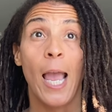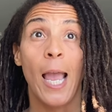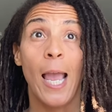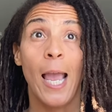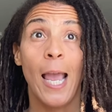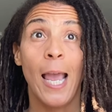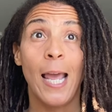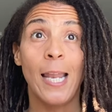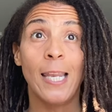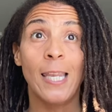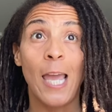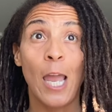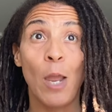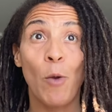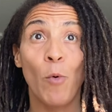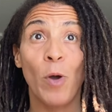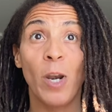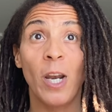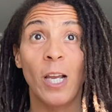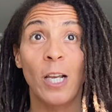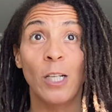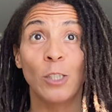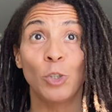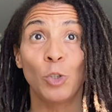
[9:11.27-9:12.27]
And they
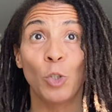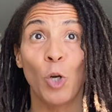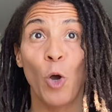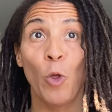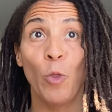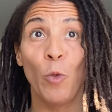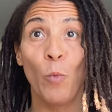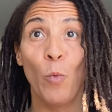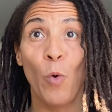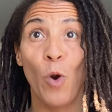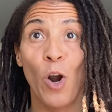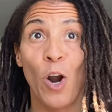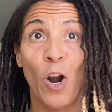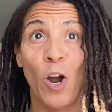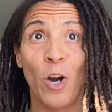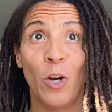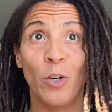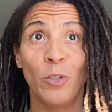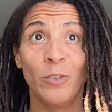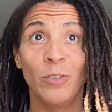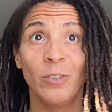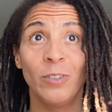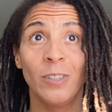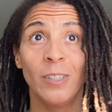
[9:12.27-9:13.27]
want to control the
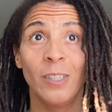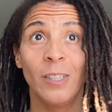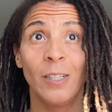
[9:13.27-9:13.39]
world,